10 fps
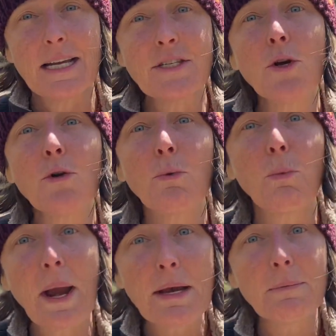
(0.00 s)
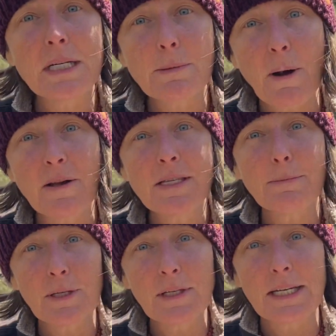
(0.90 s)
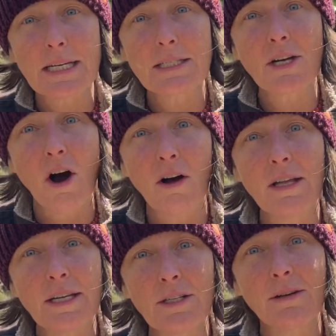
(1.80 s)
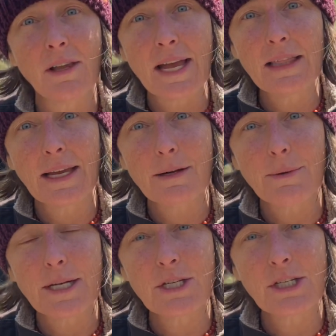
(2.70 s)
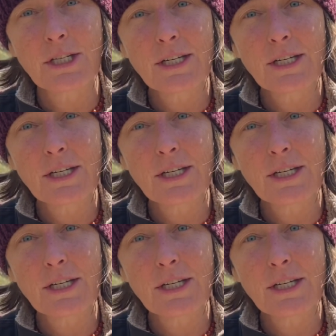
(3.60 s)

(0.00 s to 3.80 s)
It's a great responsibility to call in your light language.